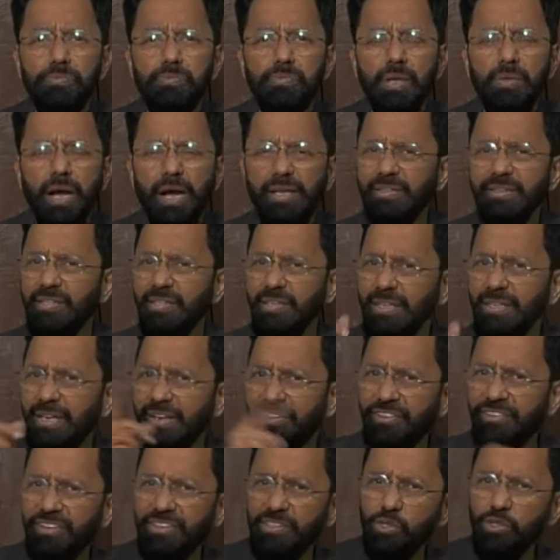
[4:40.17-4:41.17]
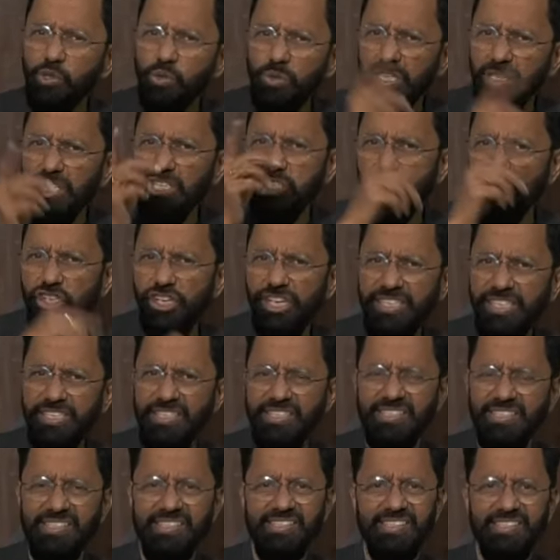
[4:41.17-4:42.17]
I think I read Sunil
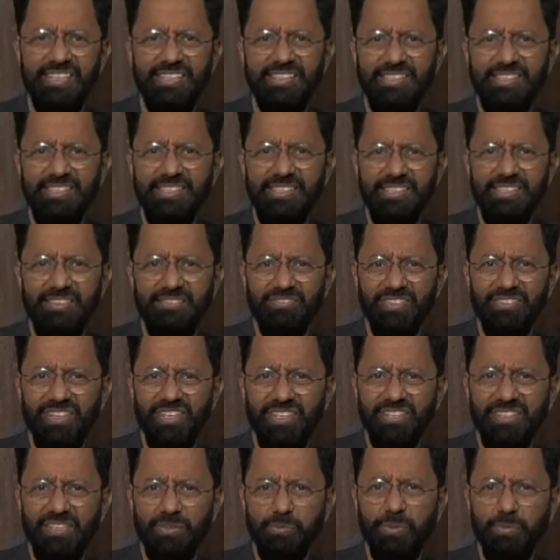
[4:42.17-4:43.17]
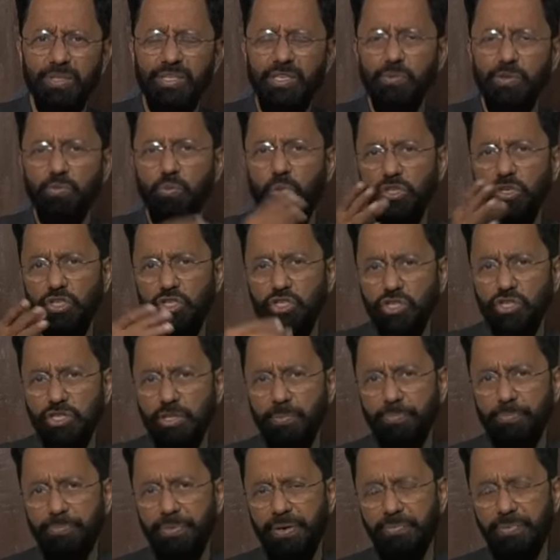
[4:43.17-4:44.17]
Shetty say this somewhere, that when he watched a
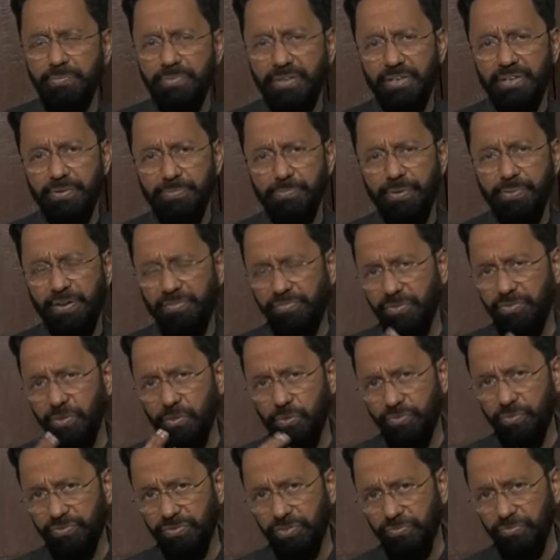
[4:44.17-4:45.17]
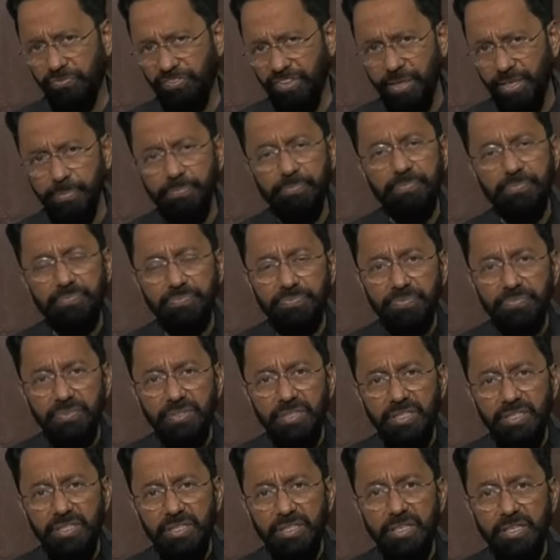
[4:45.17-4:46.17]
preview of the film,
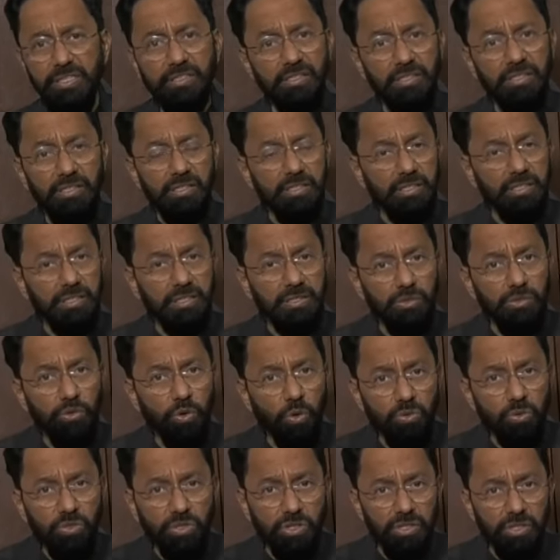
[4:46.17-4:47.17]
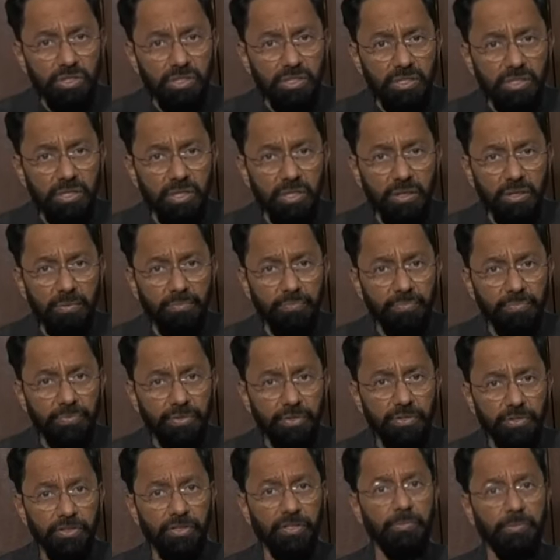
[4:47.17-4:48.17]
he didn't notice
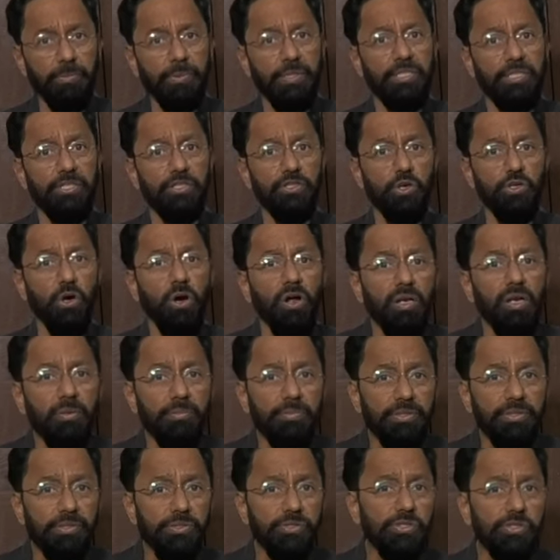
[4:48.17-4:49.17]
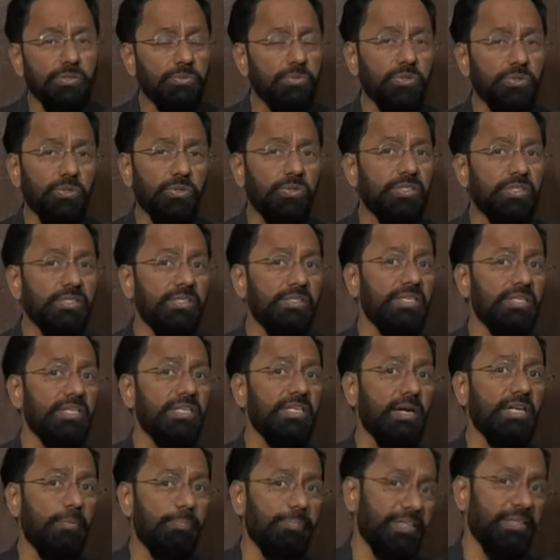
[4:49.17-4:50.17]
Ranveer at all because he was only seeing
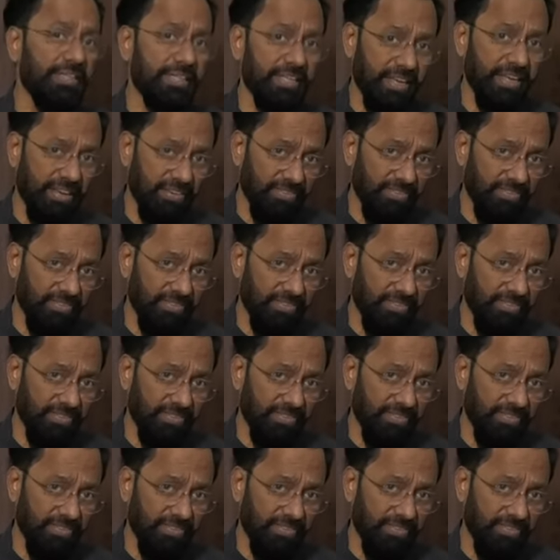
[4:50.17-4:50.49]
couple there.